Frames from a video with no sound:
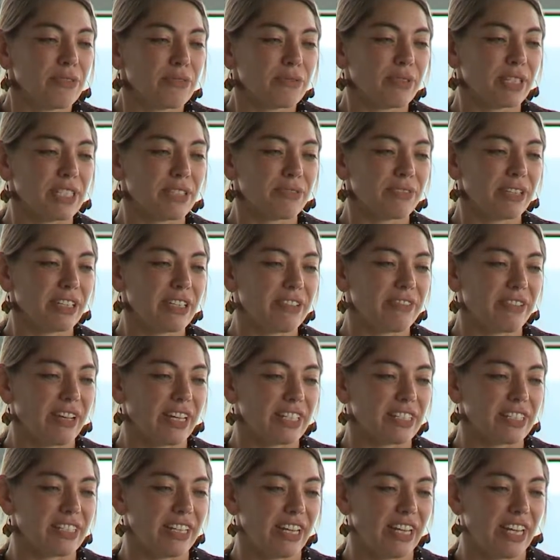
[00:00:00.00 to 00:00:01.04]
What's really
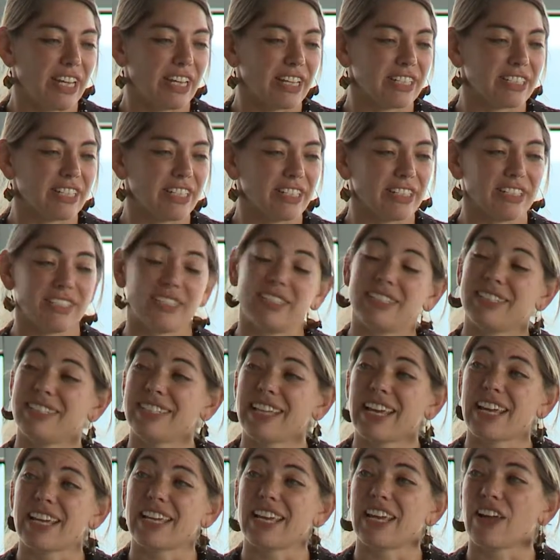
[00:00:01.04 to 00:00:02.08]
fascinating is that this is
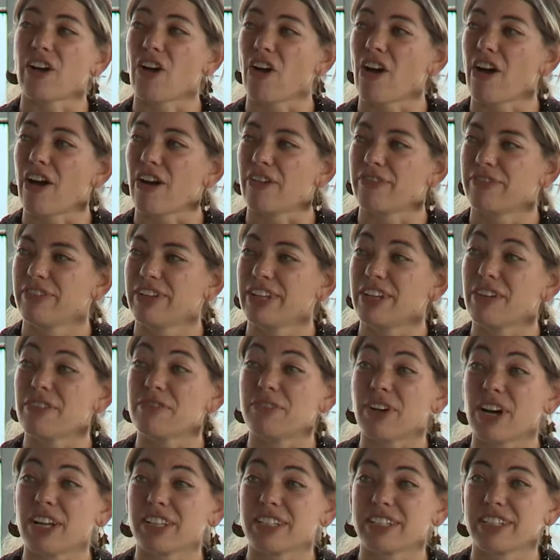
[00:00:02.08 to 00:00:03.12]
taking off in a
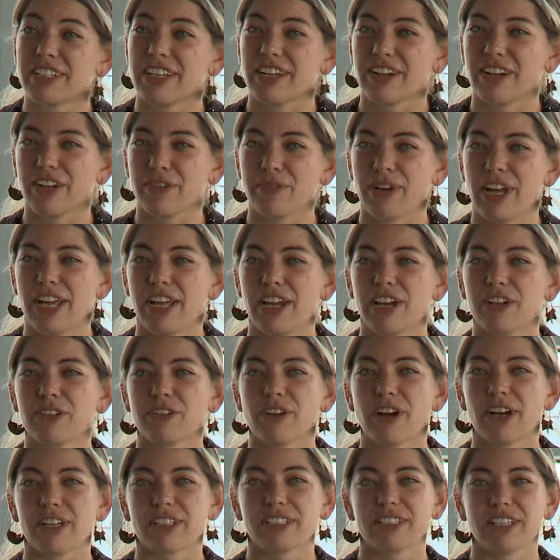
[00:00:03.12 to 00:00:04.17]
voluntary way
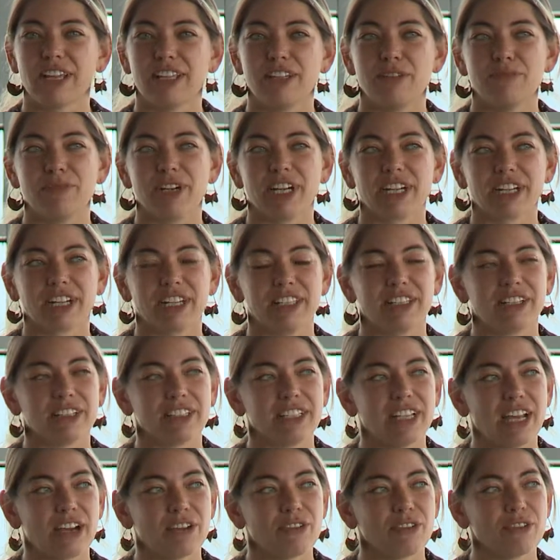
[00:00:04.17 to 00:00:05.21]
across Latin America.
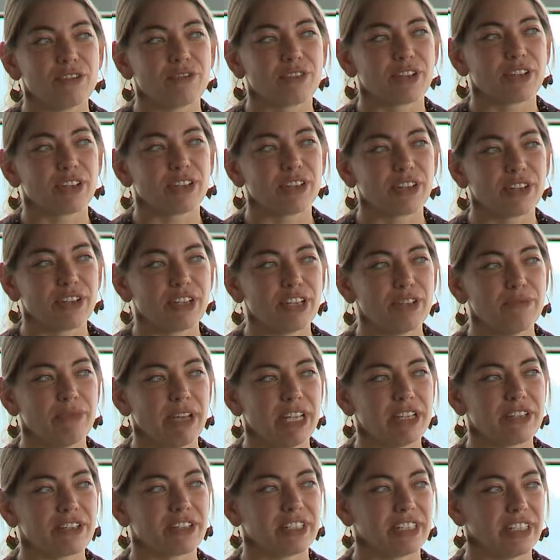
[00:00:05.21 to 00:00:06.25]
There's now over 30
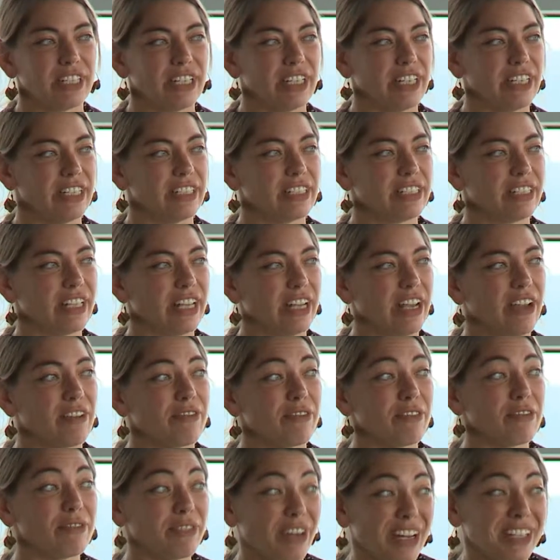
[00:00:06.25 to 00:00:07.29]
major cities that
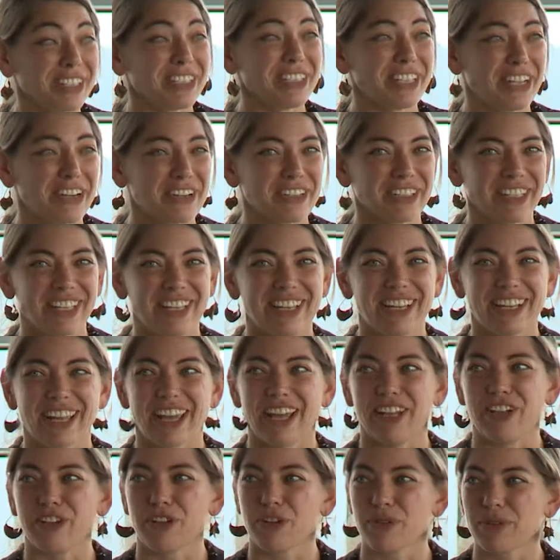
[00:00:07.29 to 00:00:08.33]
have voluntarily,
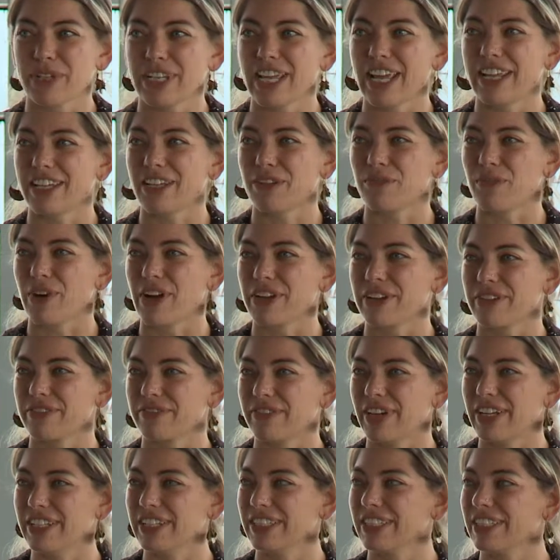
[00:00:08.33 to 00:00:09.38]
again, created water
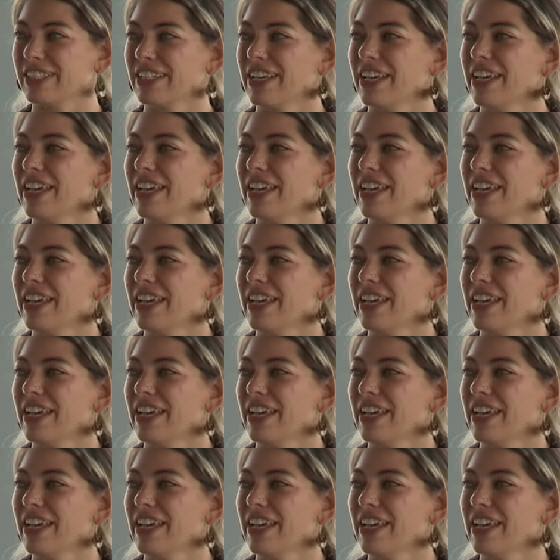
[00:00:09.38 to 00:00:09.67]
funds.